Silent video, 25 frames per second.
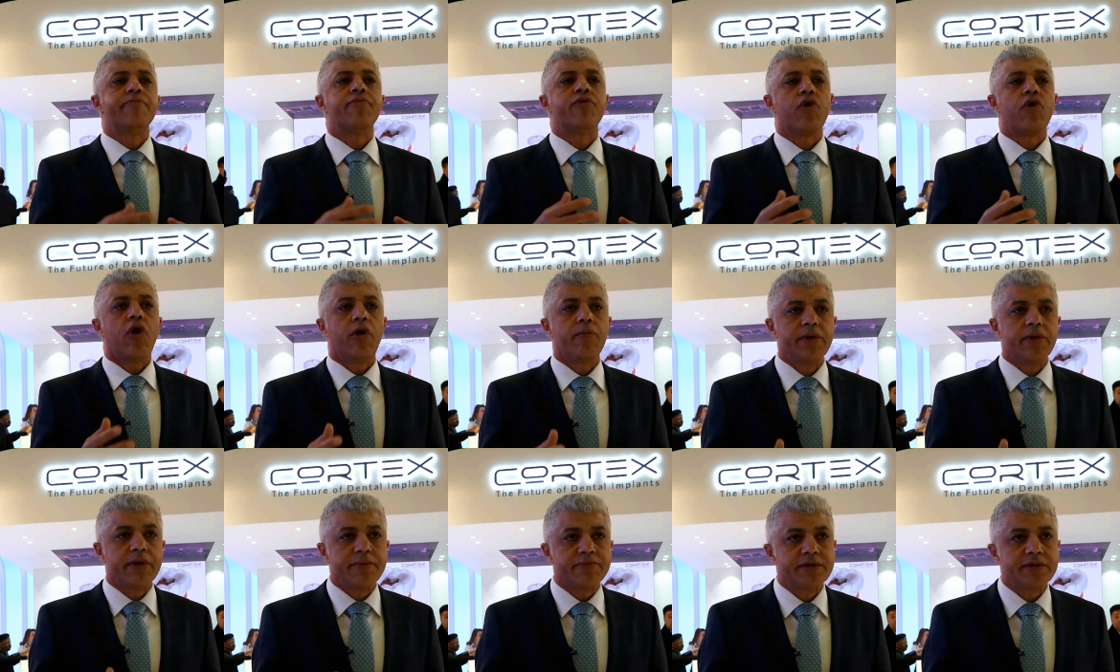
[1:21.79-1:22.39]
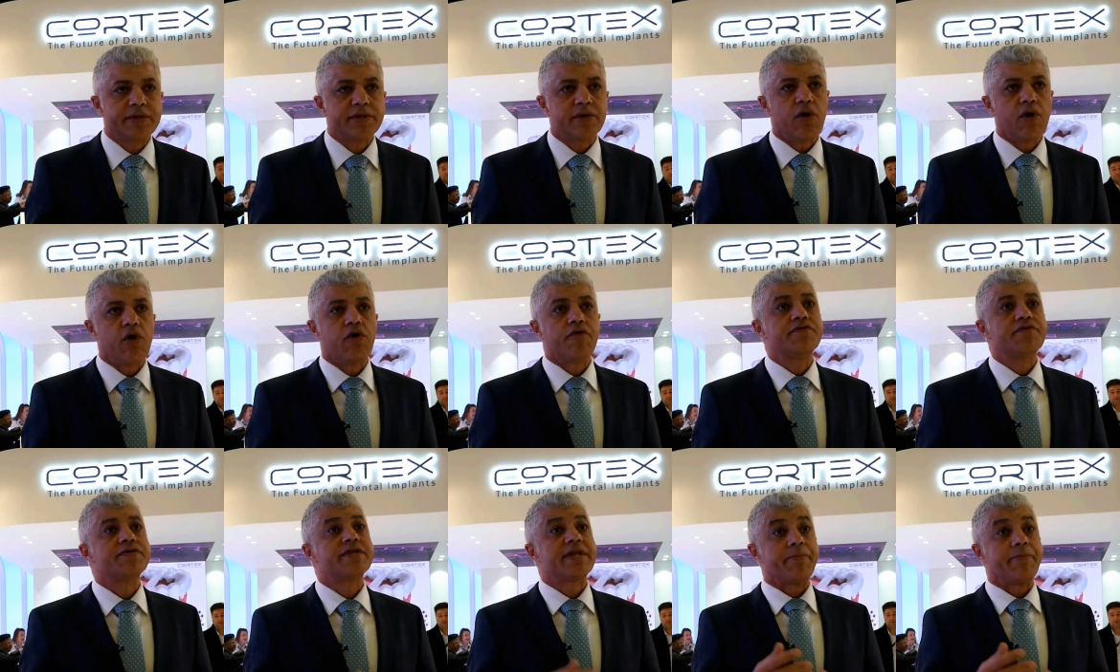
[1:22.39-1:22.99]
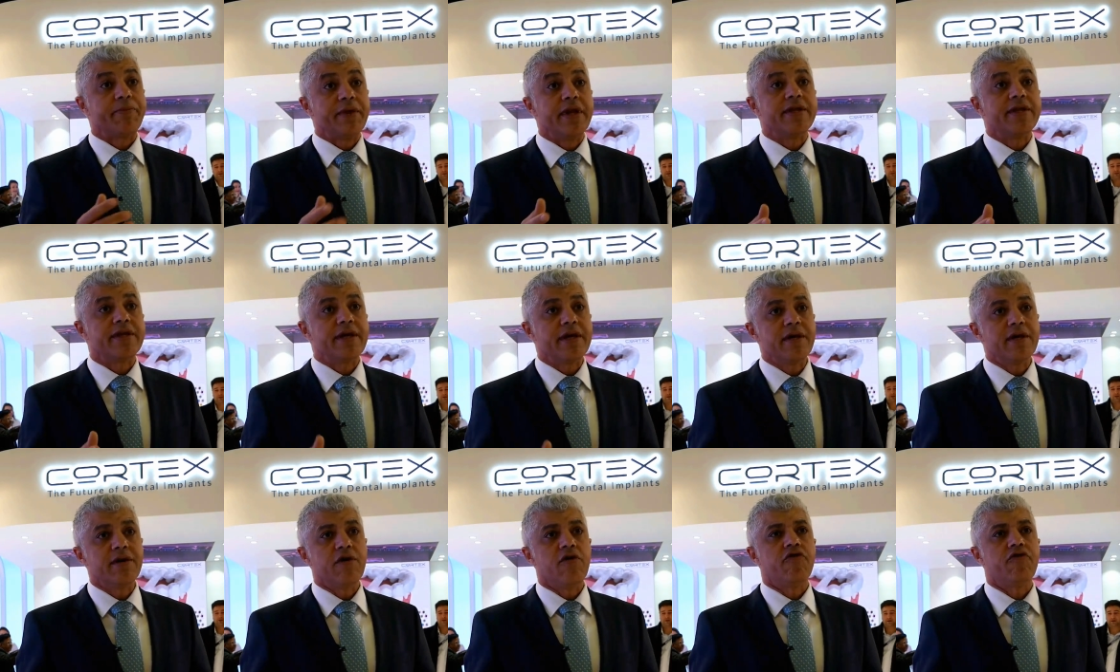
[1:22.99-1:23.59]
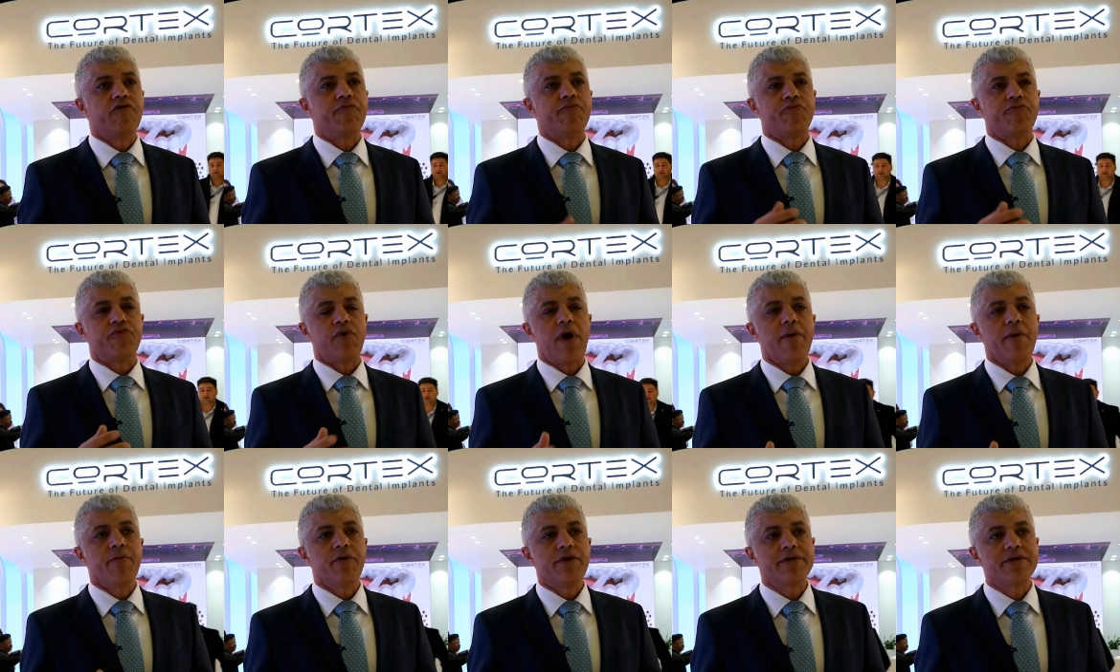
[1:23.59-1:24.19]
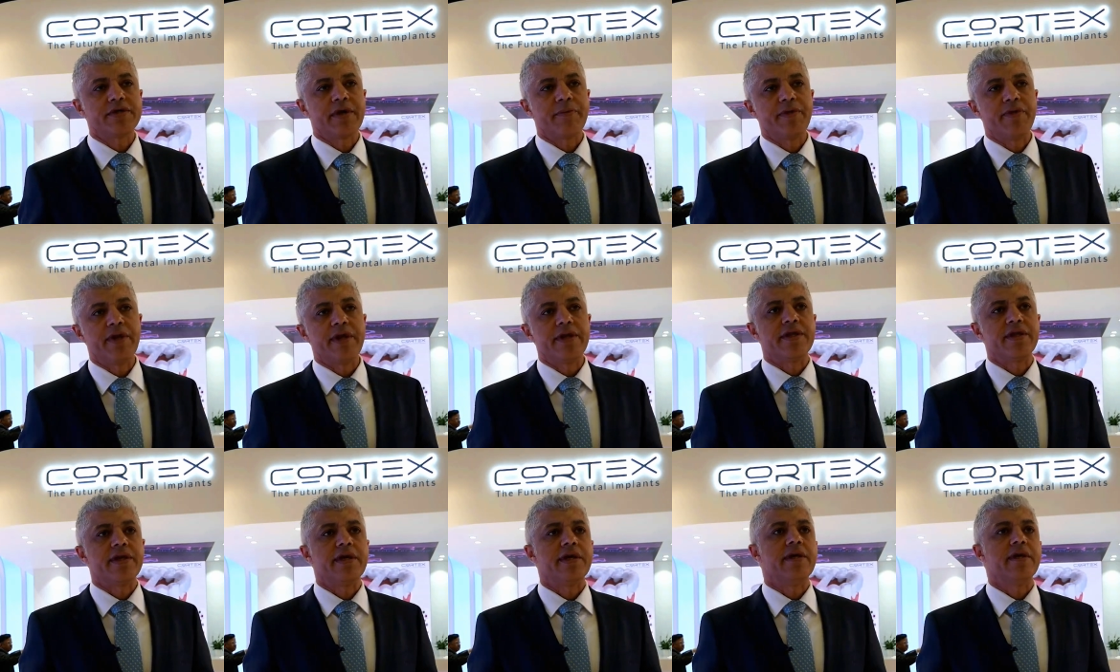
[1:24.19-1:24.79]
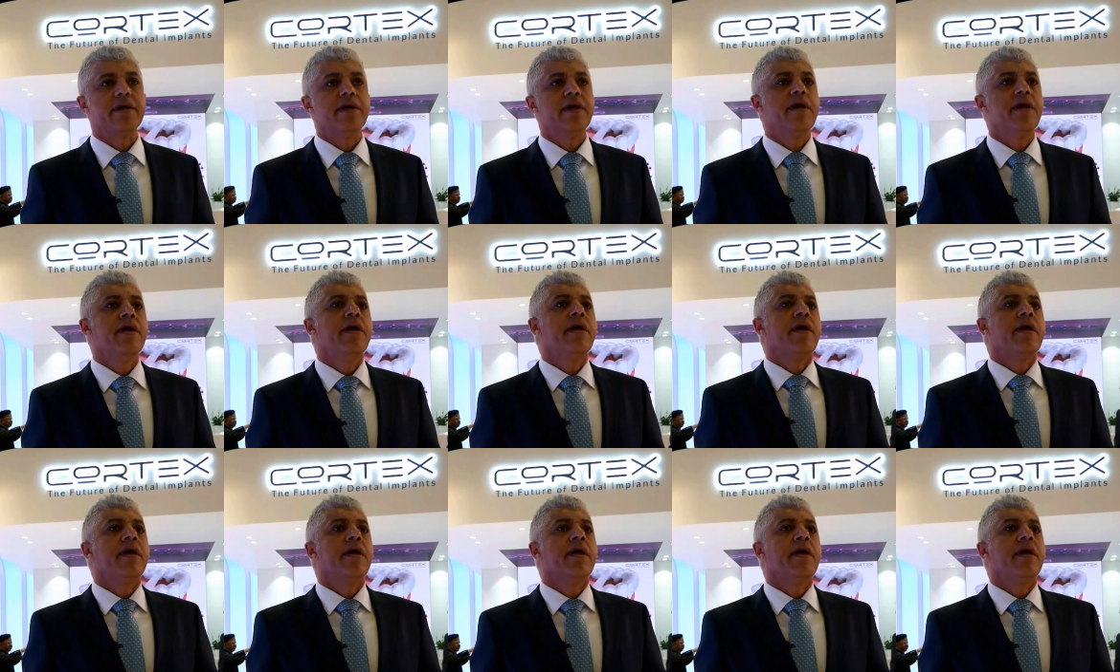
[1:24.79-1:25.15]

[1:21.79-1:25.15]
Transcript: problems of stability, of primary stability,